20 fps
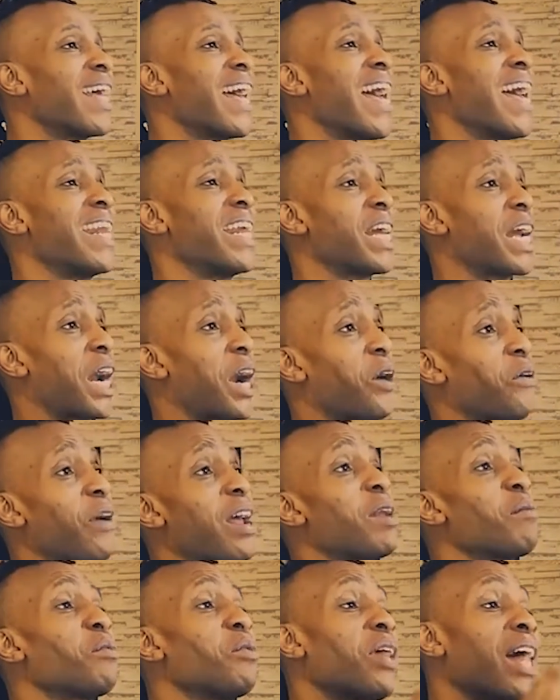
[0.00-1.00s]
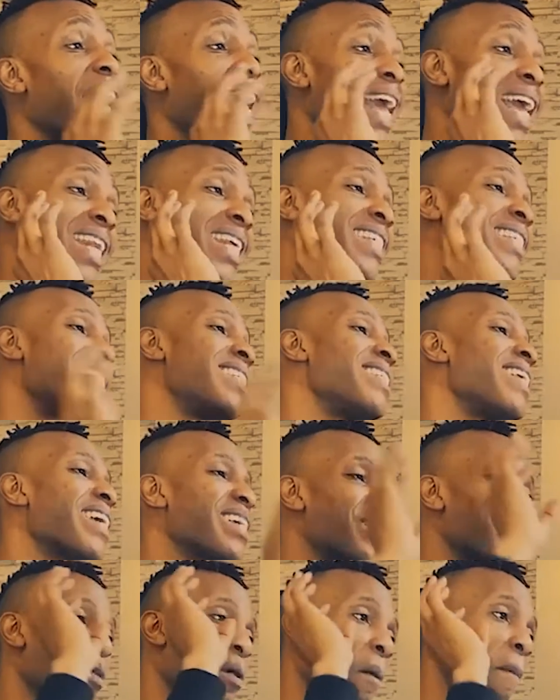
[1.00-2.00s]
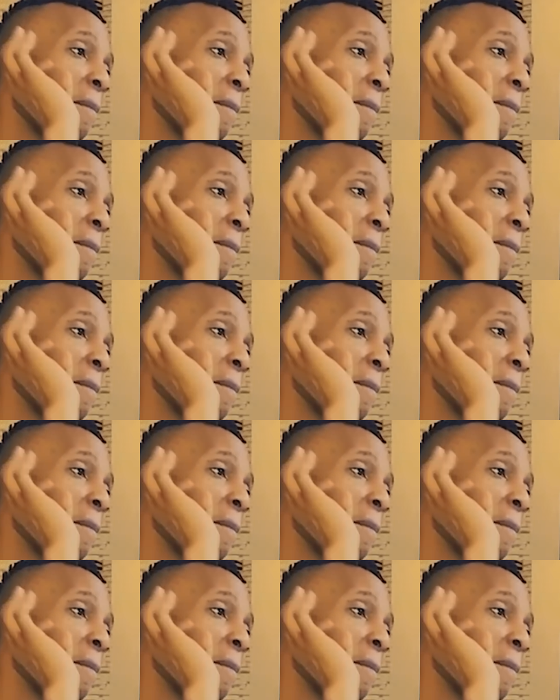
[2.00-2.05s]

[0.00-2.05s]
an incredible 86